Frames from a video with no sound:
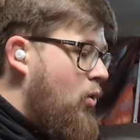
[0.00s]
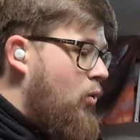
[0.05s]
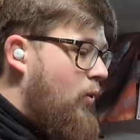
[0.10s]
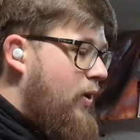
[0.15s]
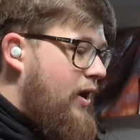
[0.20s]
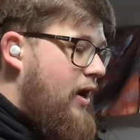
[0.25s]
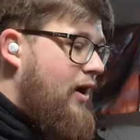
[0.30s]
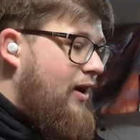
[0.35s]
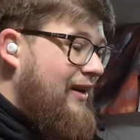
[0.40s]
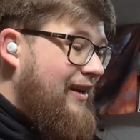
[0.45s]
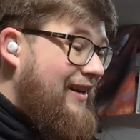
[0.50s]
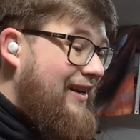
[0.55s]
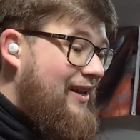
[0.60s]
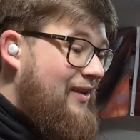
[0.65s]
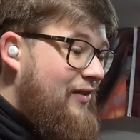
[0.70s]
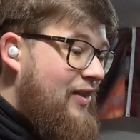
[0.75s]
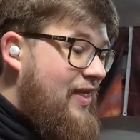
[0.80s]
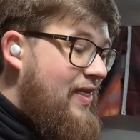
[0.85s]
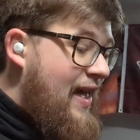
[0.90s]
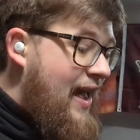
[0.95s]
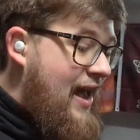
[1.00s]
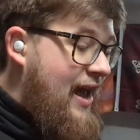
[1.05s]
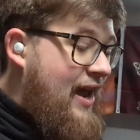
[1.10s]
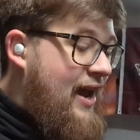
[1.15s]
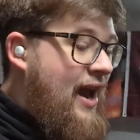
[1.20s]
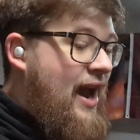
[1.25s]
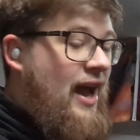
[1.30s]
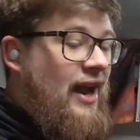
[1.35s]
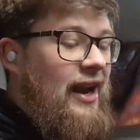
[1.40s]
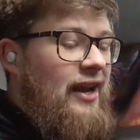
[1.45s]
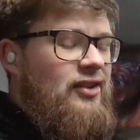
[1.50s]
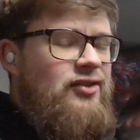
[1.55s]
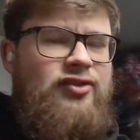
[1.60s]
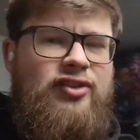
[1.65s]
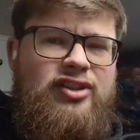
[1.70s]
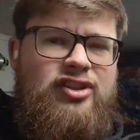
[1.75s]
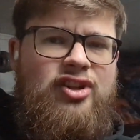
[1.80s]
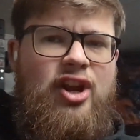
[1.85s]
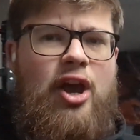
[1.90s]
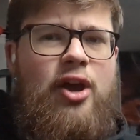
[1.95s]
we are going to leave it there. And as for
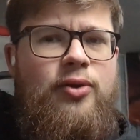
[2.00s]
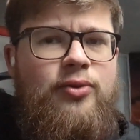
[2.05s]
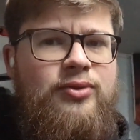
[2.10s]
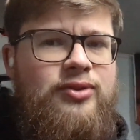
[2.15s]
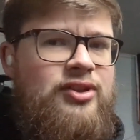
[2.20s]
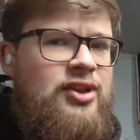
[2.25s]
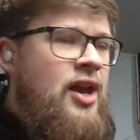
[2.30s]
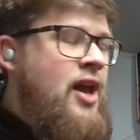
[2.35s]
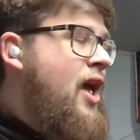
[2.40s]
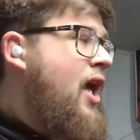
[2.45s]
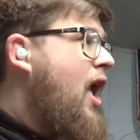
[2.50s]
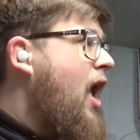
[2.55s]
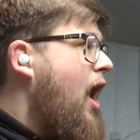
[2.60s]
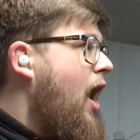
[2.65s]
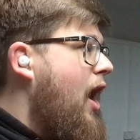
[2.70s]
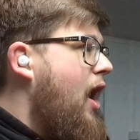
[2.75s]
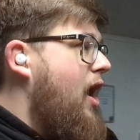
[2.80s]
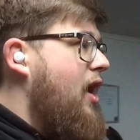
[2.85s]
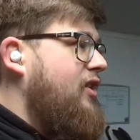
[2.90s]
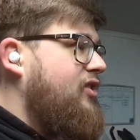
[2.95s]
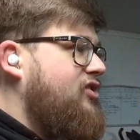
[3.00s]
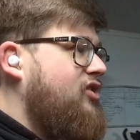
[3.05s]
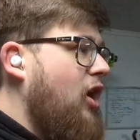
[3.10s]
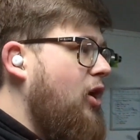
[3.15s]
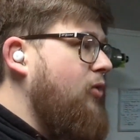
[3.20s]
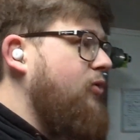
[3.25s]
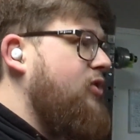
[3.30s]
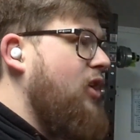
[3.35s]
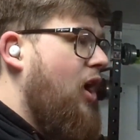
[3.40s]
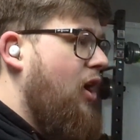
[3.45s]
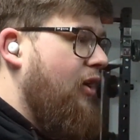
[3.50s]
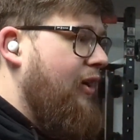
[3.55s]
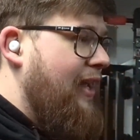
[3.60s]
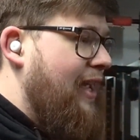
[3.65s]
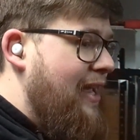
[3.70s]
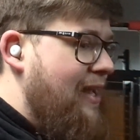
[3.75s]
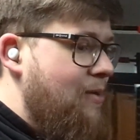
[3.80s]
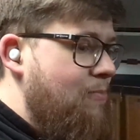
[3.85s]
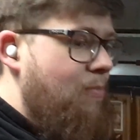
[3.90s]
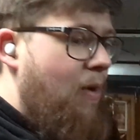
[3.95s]
stones, stones aren't
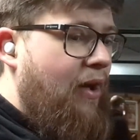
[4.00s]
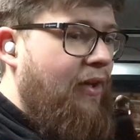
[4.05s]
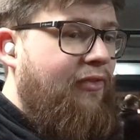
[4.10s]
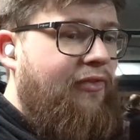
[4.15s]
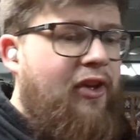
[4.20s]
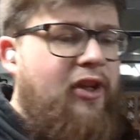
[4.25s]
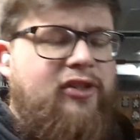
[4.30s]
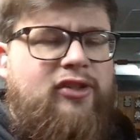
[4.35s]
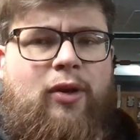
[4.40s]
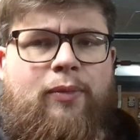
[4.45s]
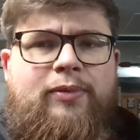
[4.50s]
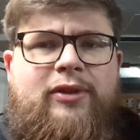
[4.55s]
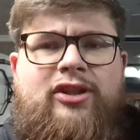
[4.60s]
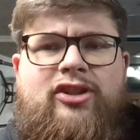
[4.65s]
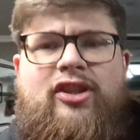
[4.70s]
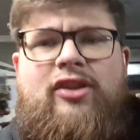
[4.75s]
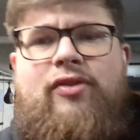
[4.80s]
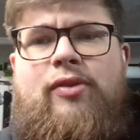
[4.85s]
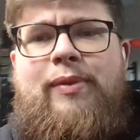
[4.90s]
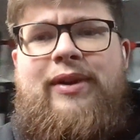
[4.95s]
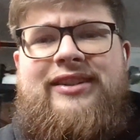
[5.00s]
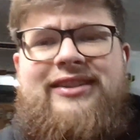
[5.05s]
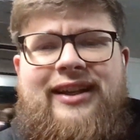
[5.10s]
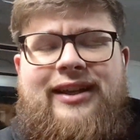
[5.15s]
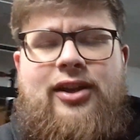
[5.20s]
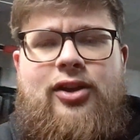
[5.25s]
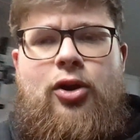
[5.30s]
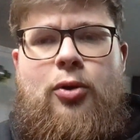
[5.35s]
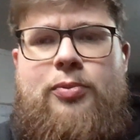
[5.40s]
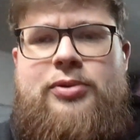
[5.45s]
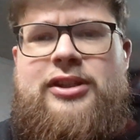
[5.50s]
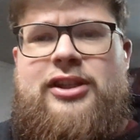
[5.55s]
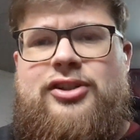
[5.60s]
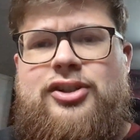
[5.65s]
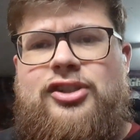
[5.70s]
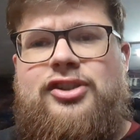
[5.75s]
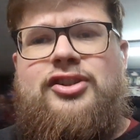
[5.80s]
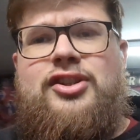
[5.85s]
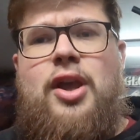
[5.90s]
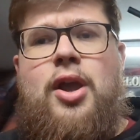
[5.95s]
in my first competition, they're in my second
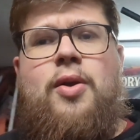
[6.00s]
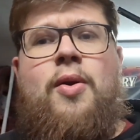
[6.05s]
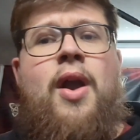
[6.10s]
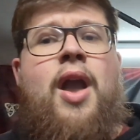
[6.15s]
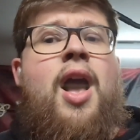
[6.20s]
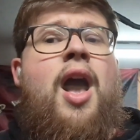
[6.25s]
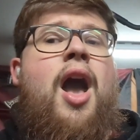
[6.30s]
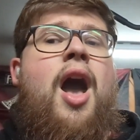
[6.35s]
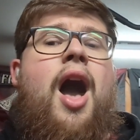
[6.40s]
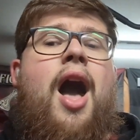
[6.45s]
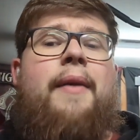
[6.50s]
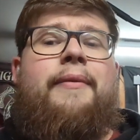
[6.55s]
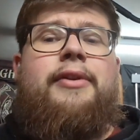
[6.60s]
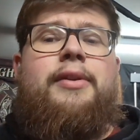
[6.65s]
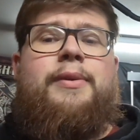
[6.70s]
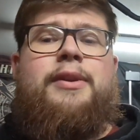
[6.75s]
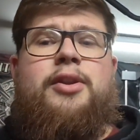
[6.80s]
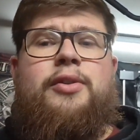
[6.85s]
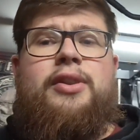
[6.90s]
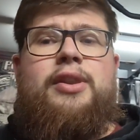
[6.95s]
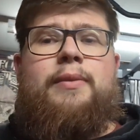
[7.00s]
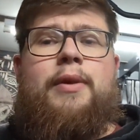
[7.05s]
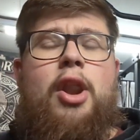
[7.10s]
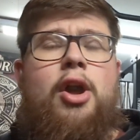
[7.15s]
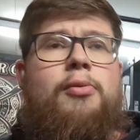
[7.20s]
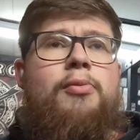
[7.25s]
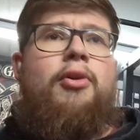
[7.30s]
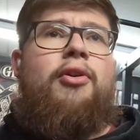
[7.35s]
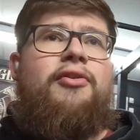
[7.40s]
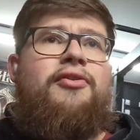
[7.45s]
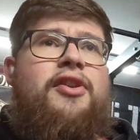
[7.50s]
competition. So I'm going to be doing them a lot more